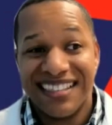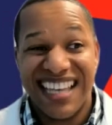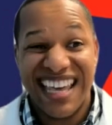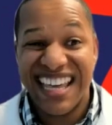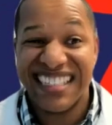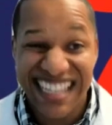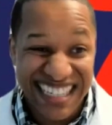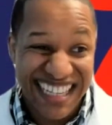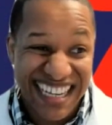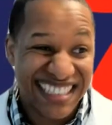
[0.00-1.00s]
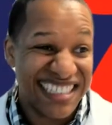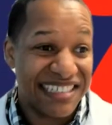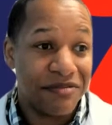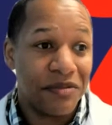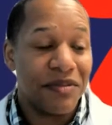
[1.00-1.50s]
hand
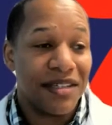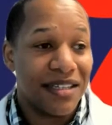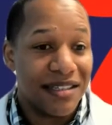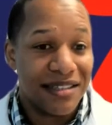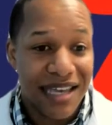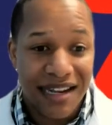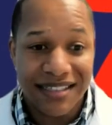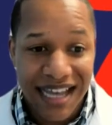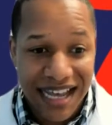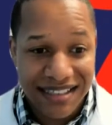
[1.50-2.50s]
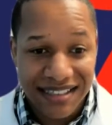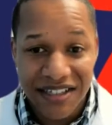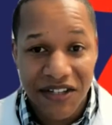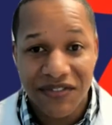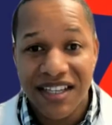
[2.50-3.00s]
sanitation, sanitizing
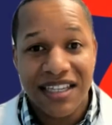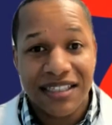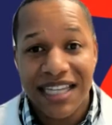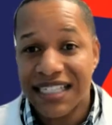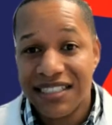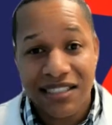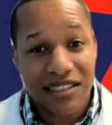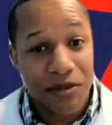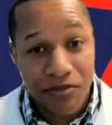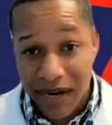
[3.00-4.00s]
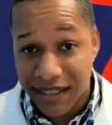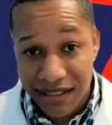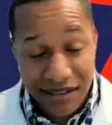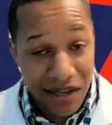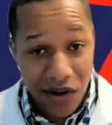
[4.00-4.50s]
stuff, that's just good
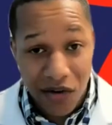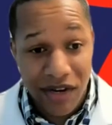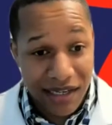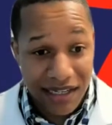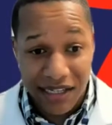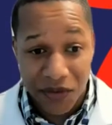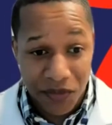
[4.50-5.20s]
practice already anyway.